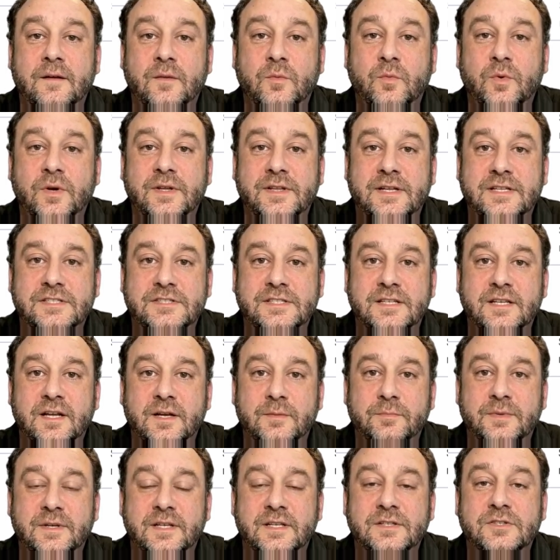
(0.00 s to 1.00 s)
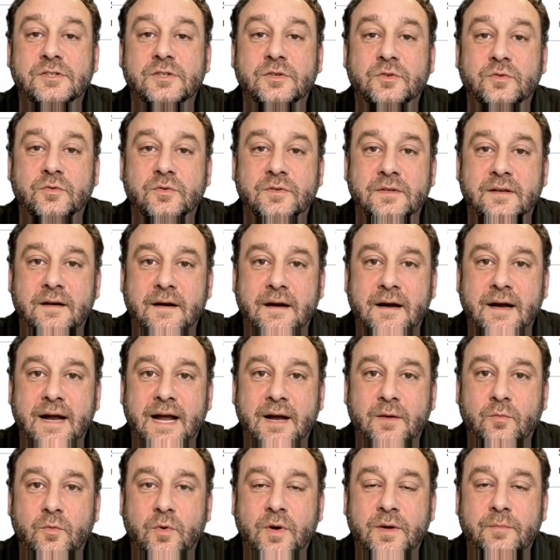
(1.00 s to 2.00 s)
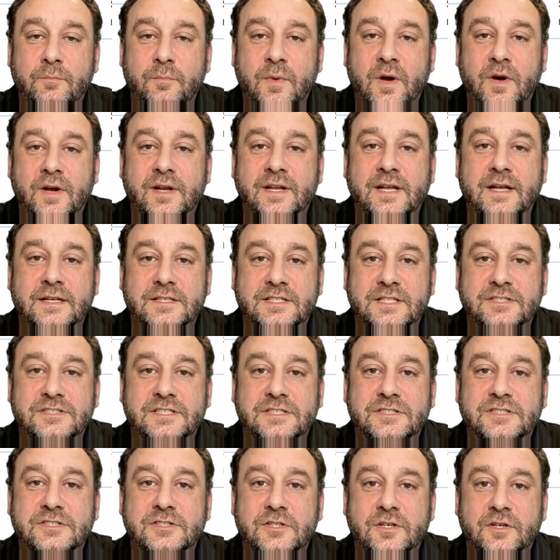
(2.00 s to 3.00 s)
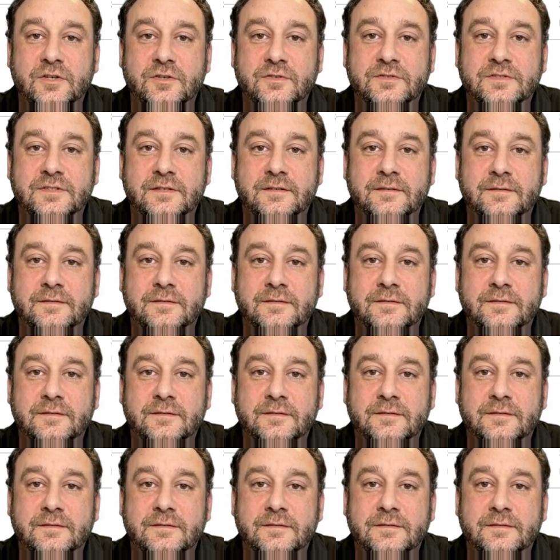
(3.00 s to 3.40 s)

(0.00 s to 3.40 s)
What does the company do, and what market does it serve?